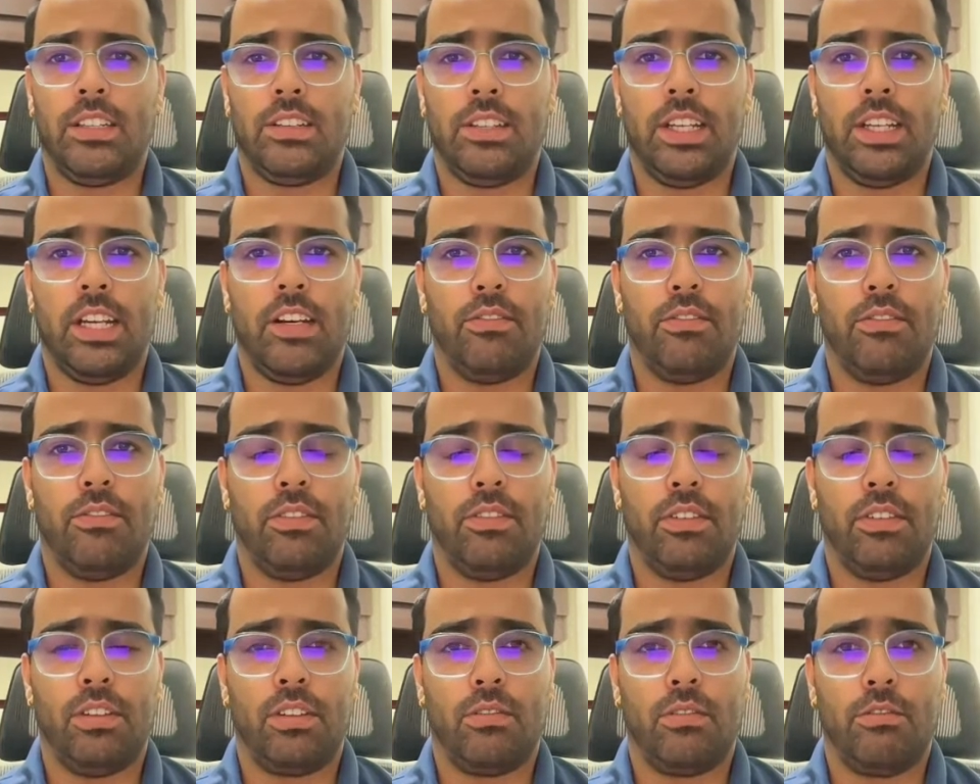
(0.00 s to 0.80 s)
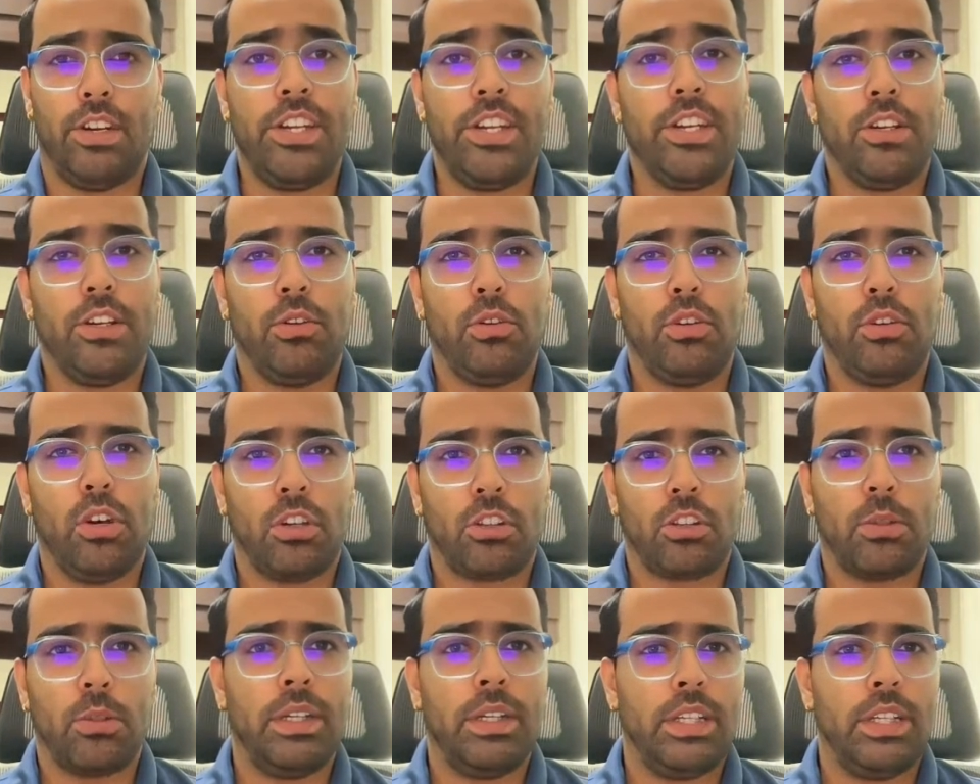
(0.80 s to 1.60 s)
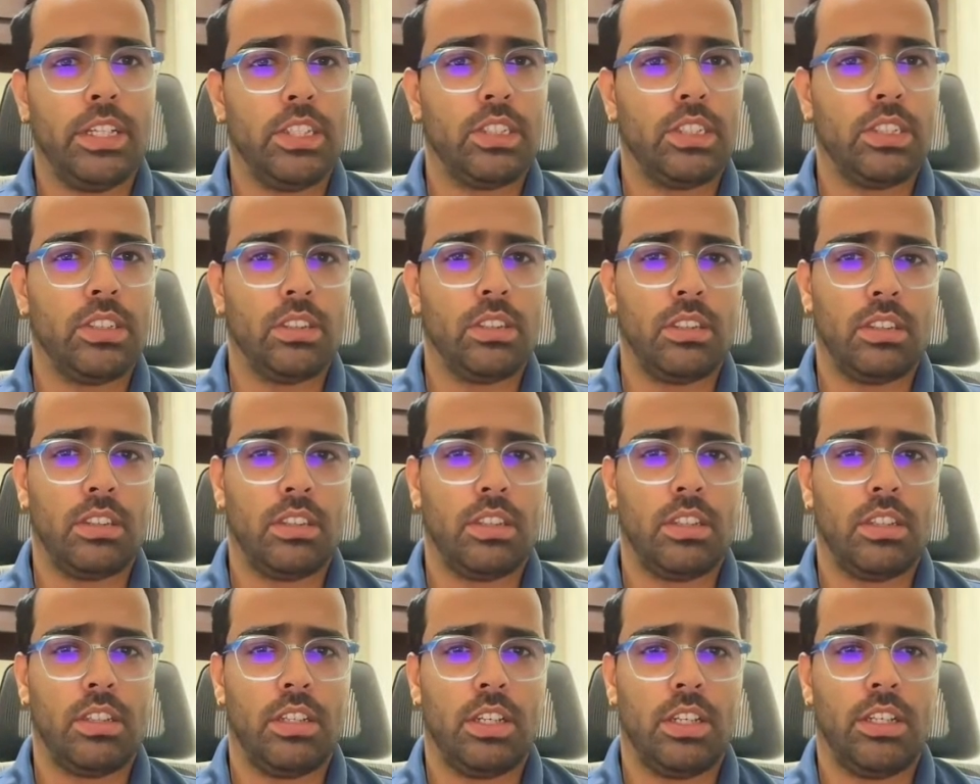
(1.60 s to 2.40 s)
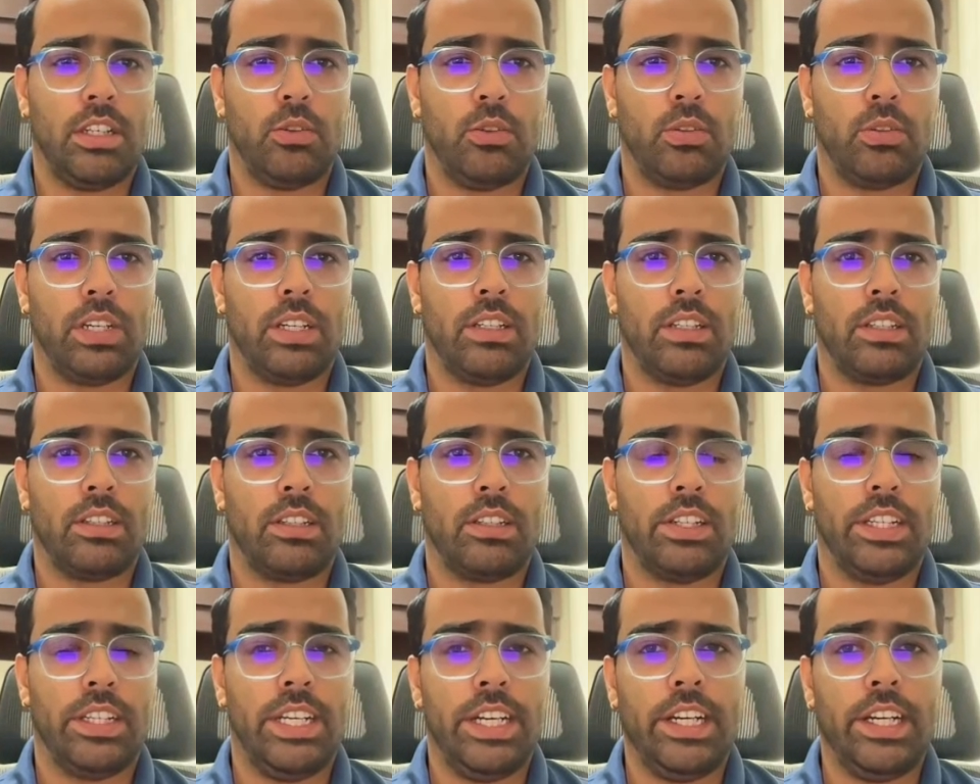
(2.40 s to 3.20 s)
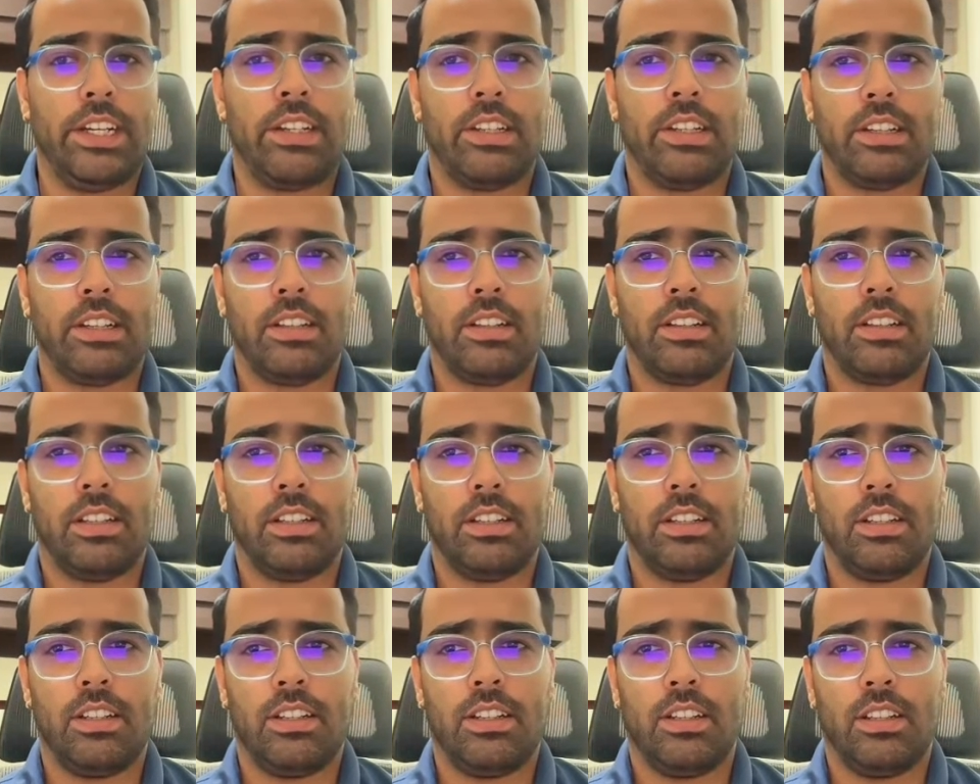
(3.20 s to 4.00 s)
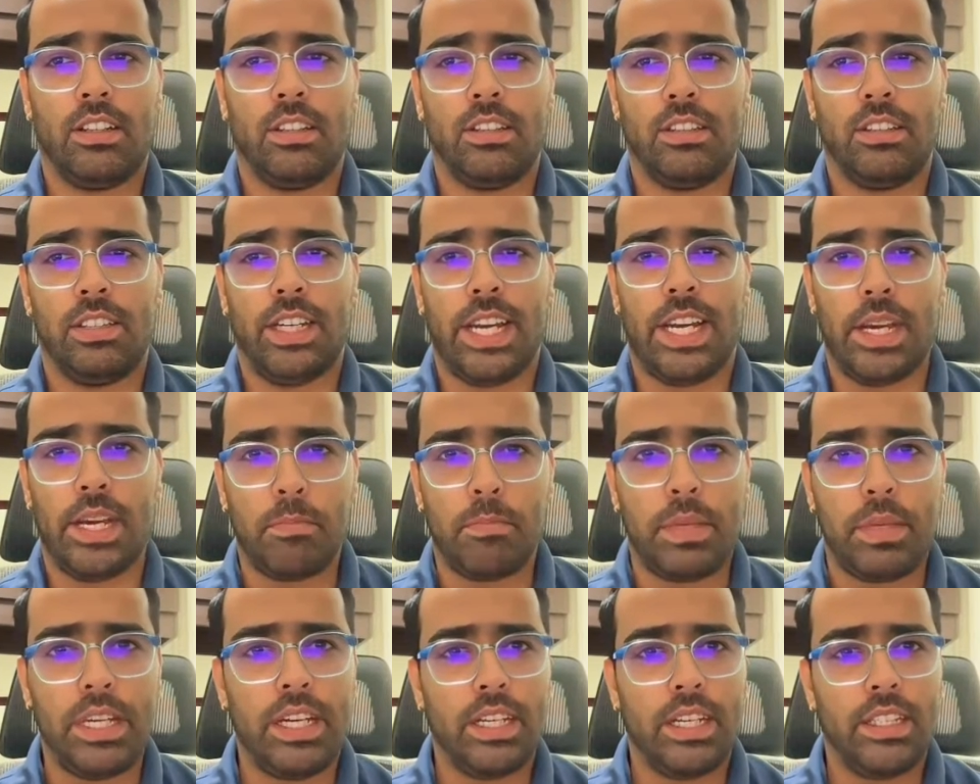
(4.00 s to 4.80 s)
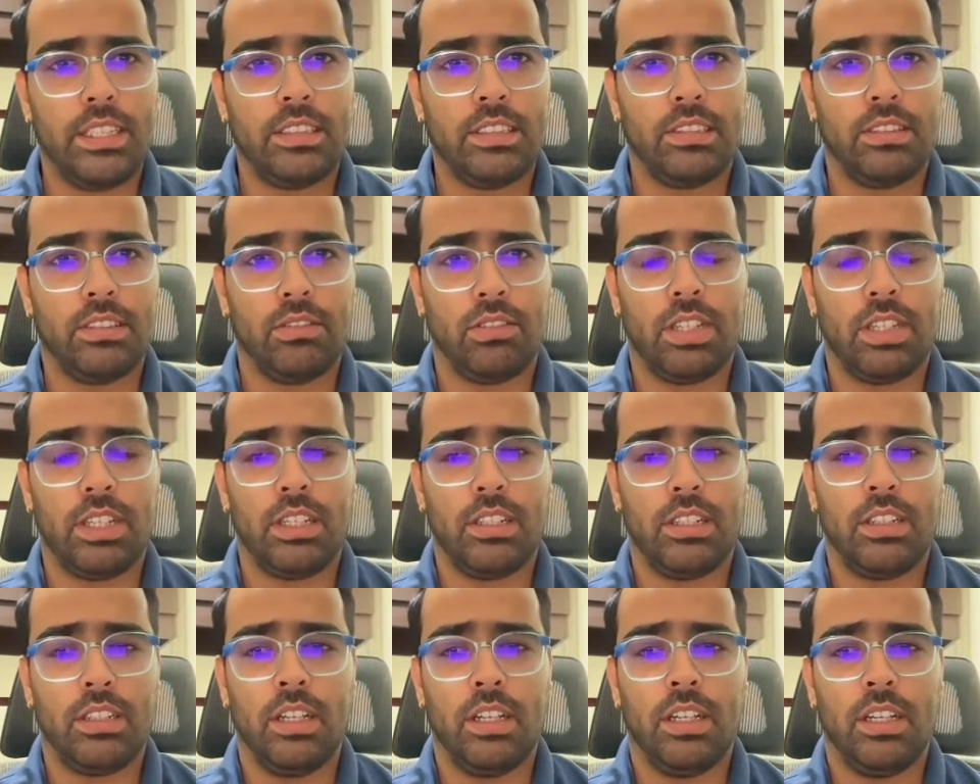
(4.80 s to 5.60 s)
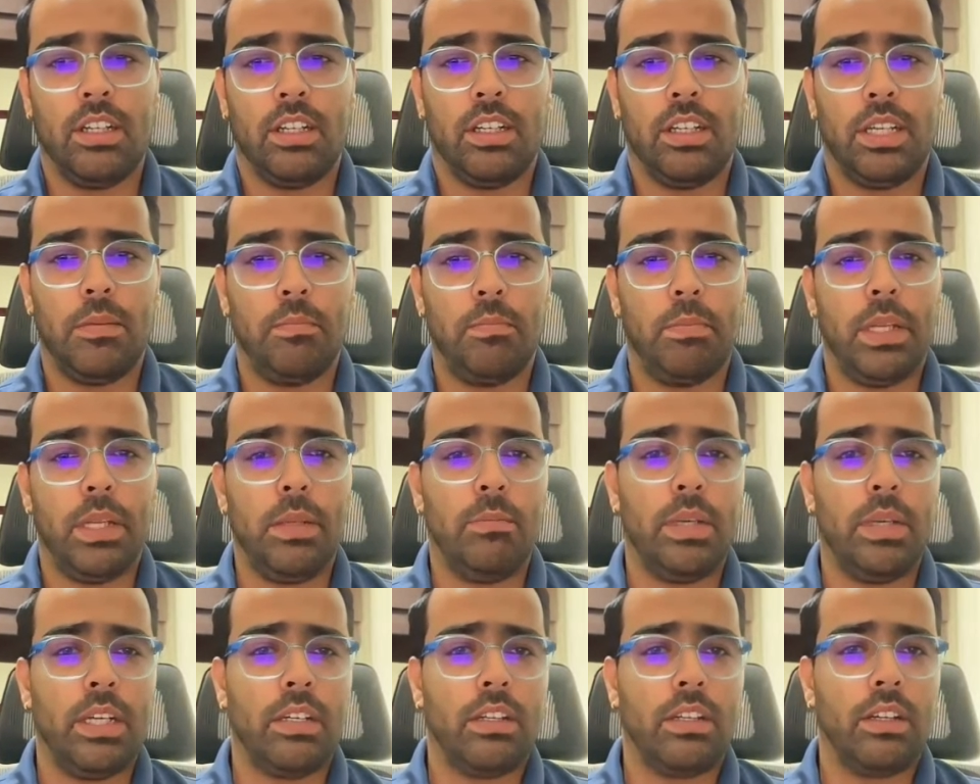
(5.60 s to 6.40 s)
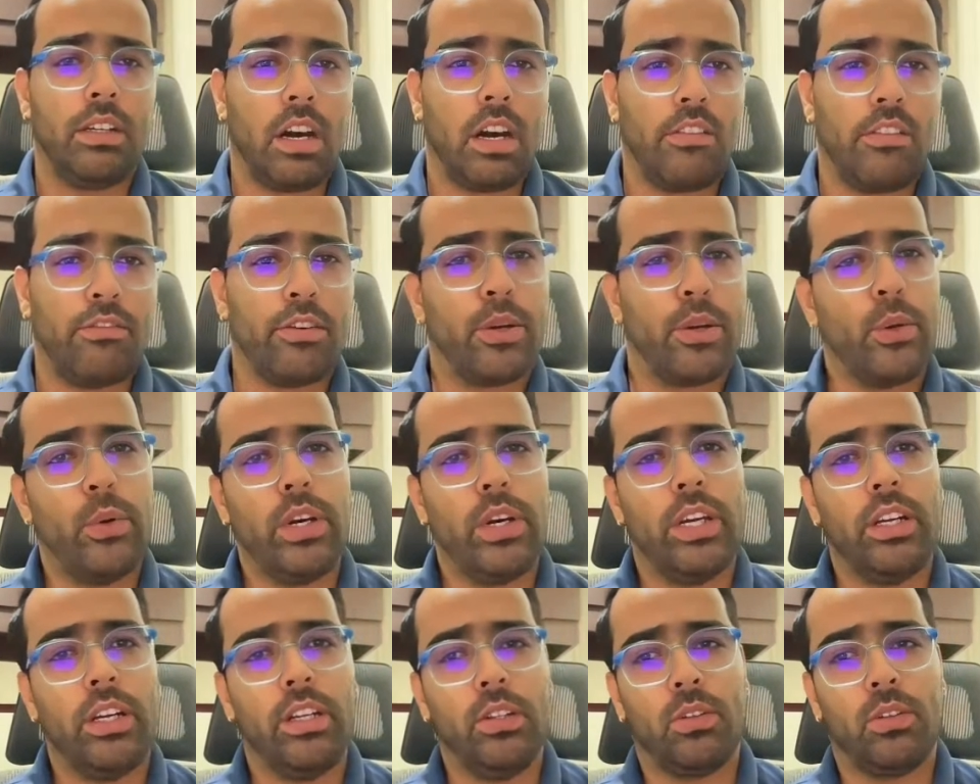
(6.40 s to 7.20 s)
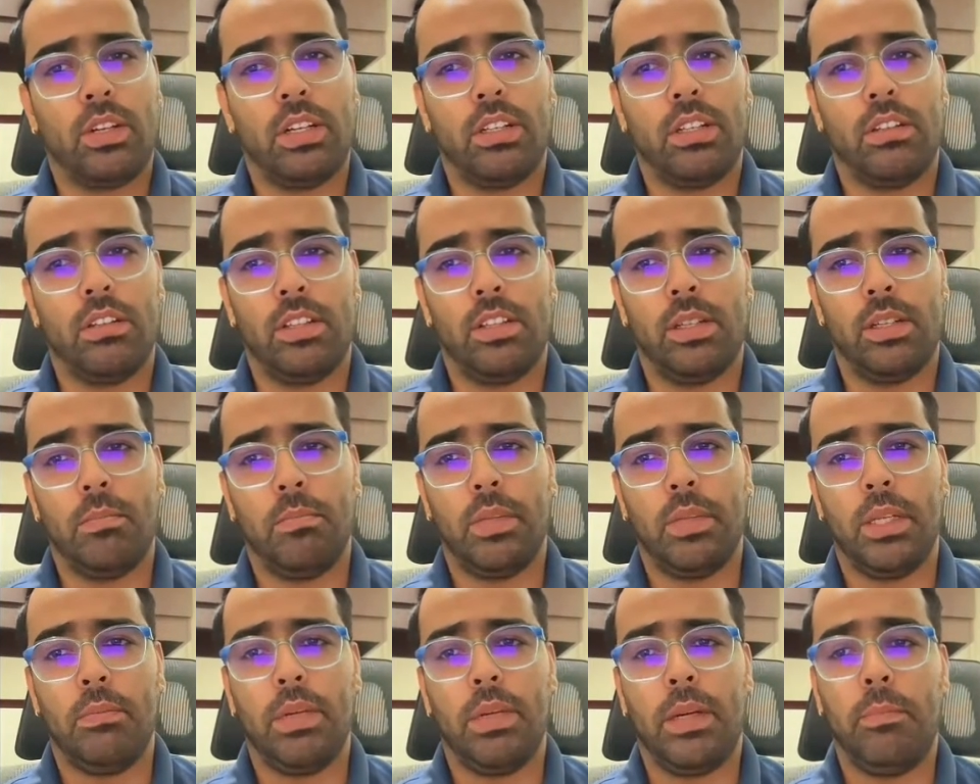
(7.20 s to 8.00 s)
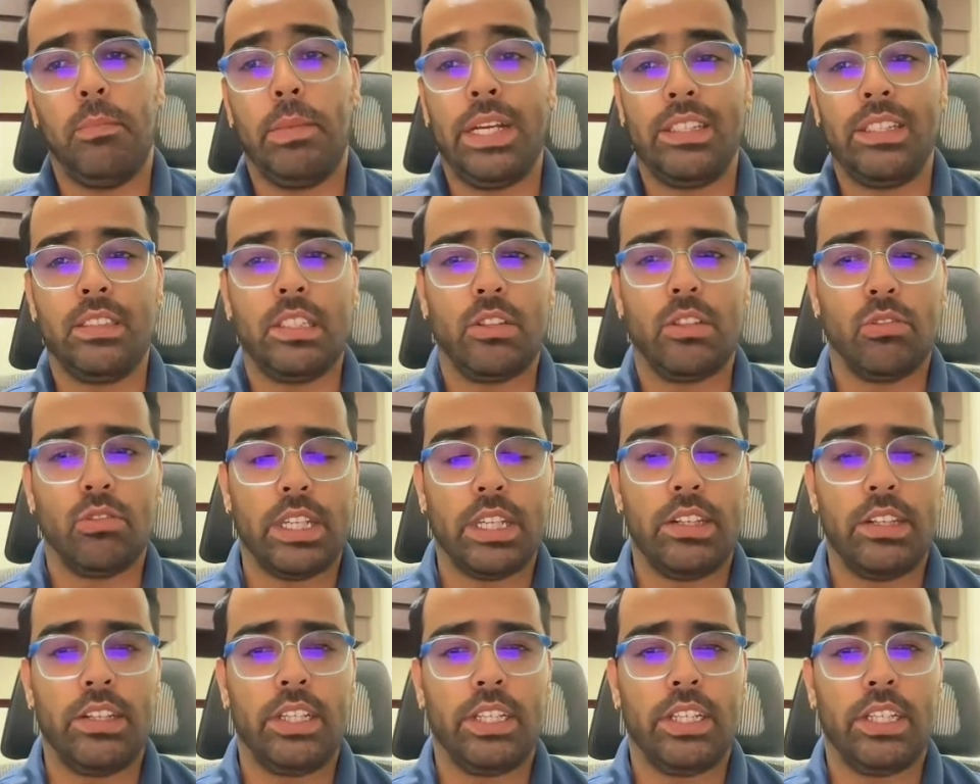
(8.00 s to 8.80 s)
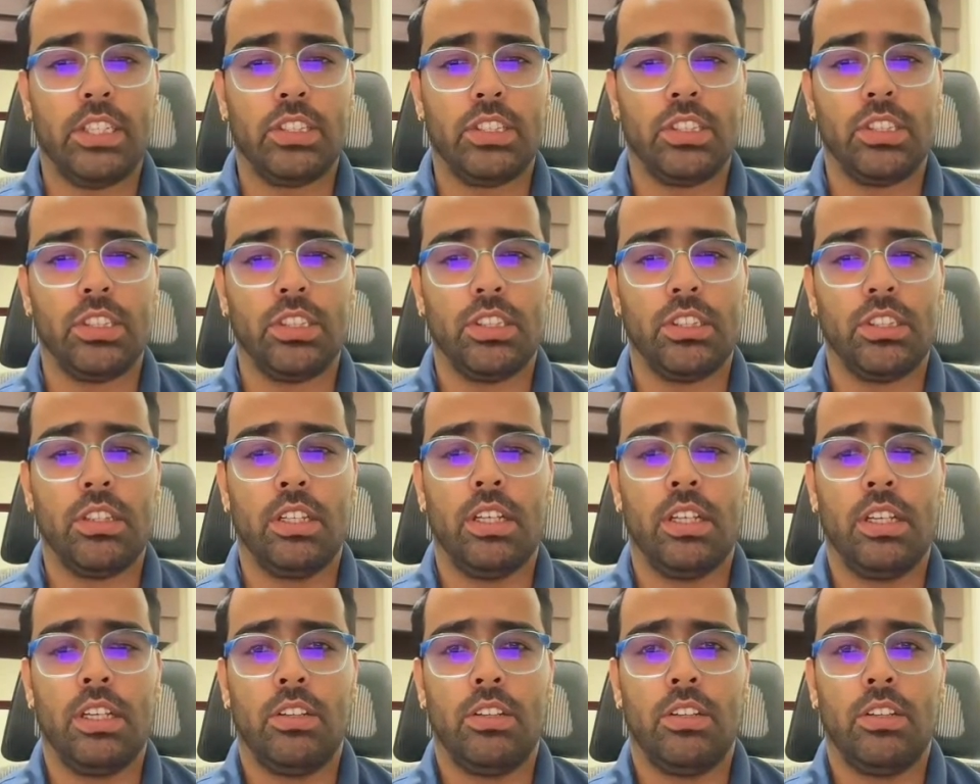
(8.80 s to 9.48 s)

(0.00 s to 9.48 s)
they have very good documentation, and you can create the APIs, you can implement GraphQL, you can implement basic authentication,